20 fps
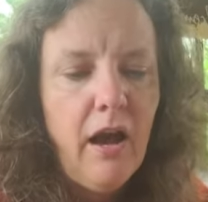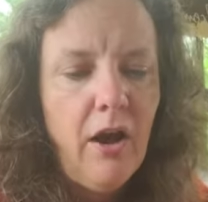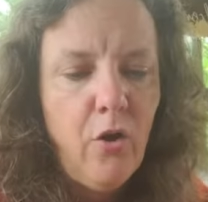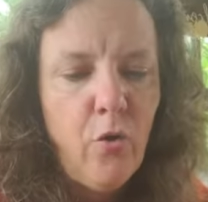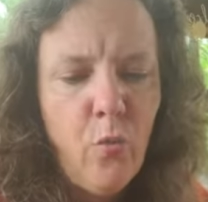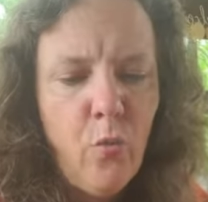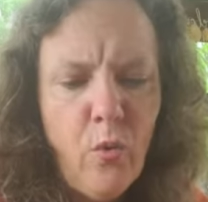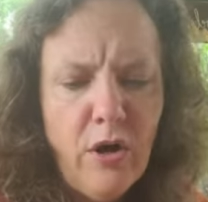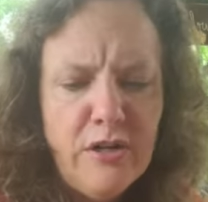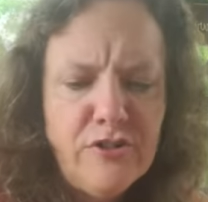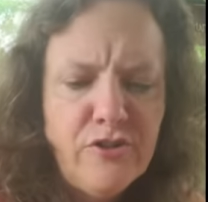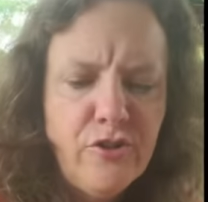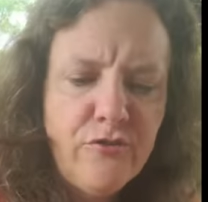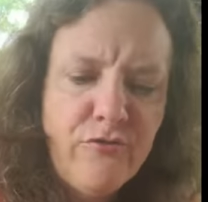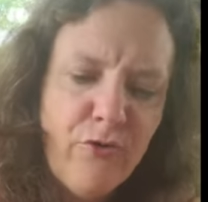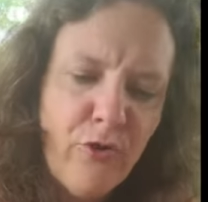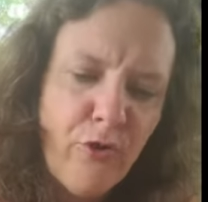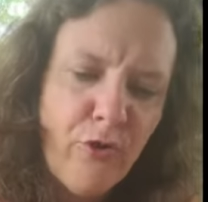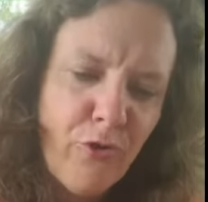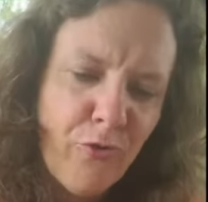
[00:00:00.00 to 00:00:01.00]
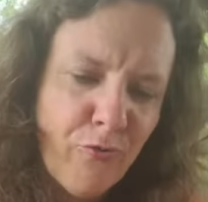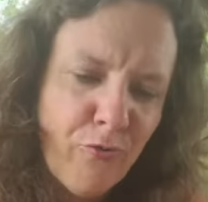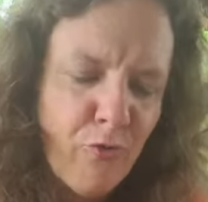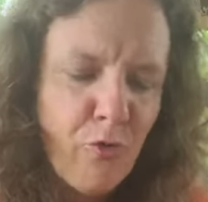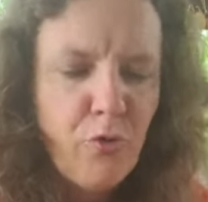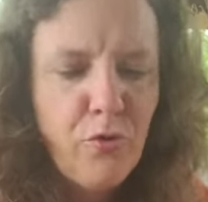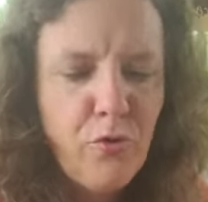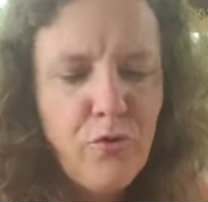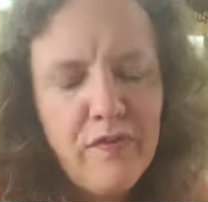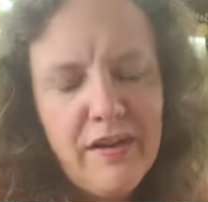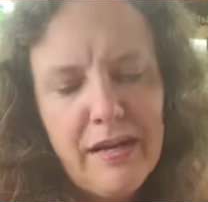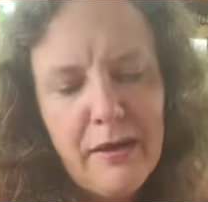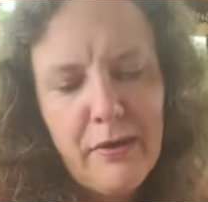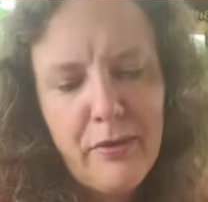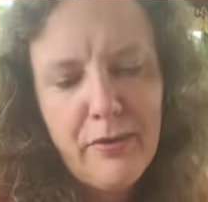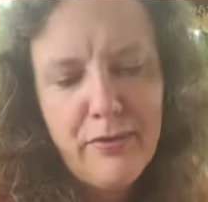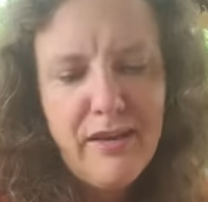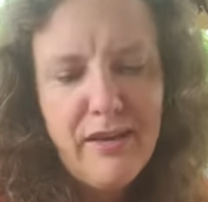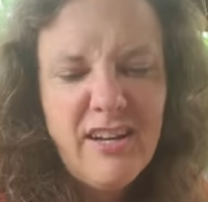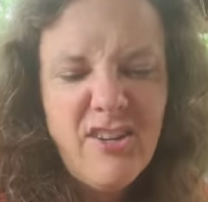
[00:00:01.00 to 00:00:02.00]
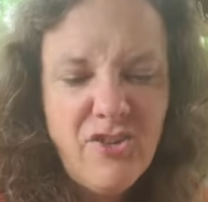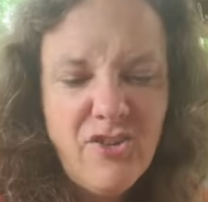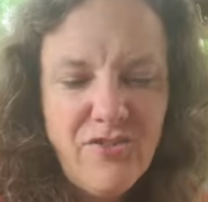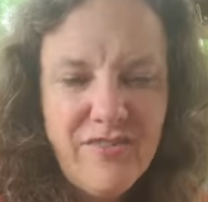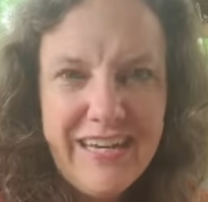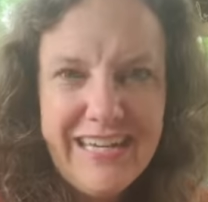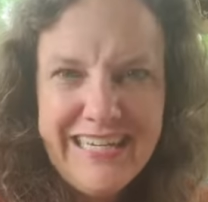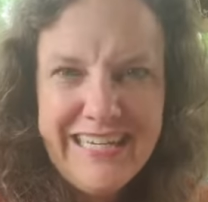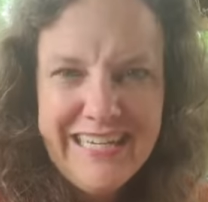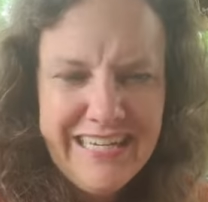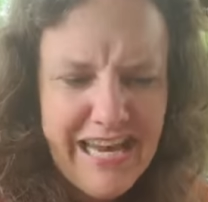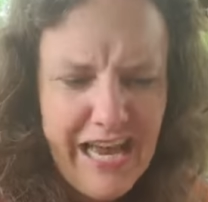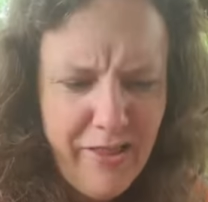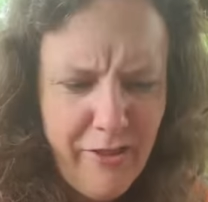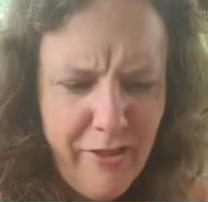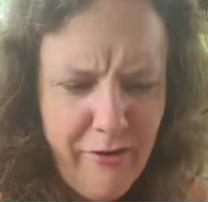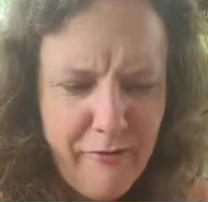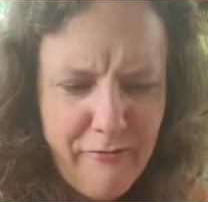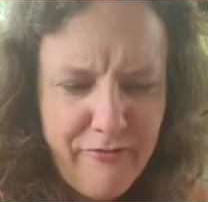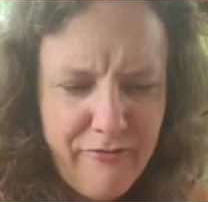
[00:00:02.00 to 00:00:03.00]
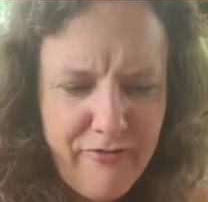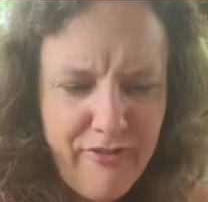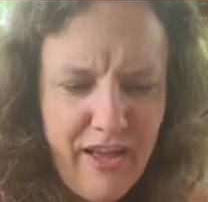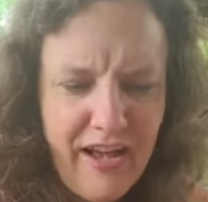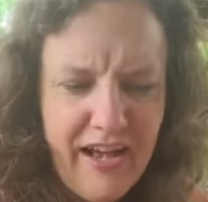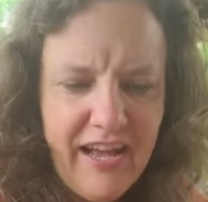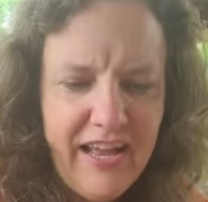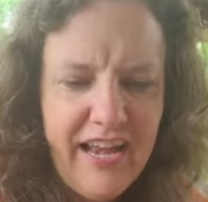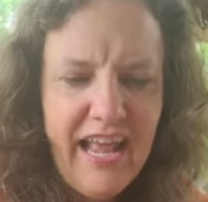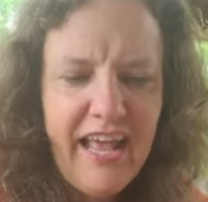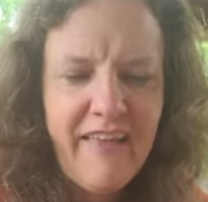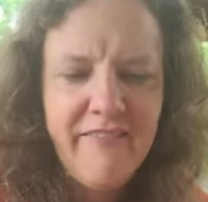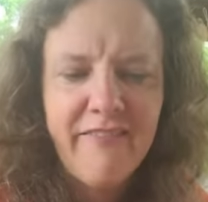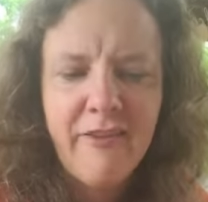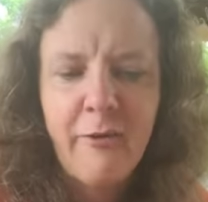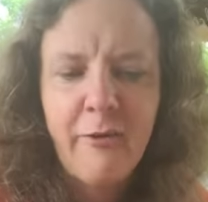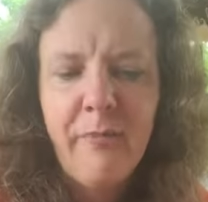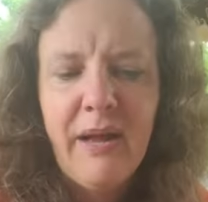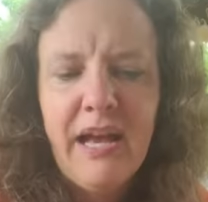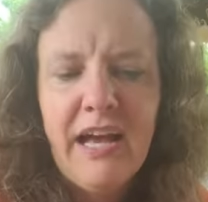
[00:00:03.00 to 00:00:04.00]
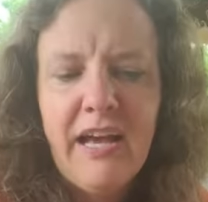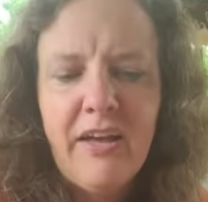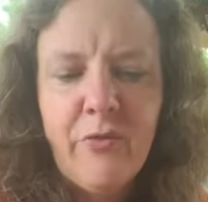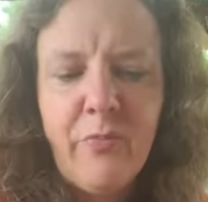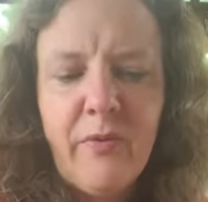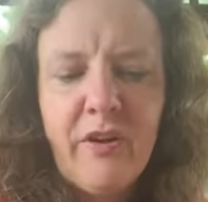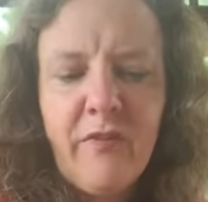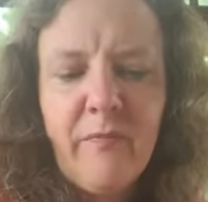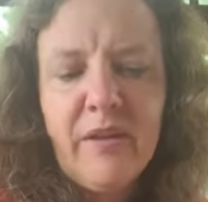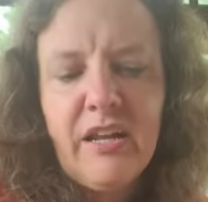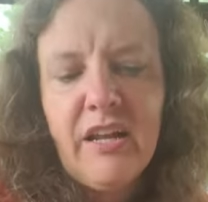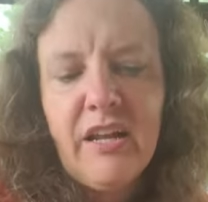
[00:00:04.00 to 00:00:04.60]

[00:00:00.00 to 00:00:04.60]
A wonderful, roaring, thundering, yellow flood, and their path would have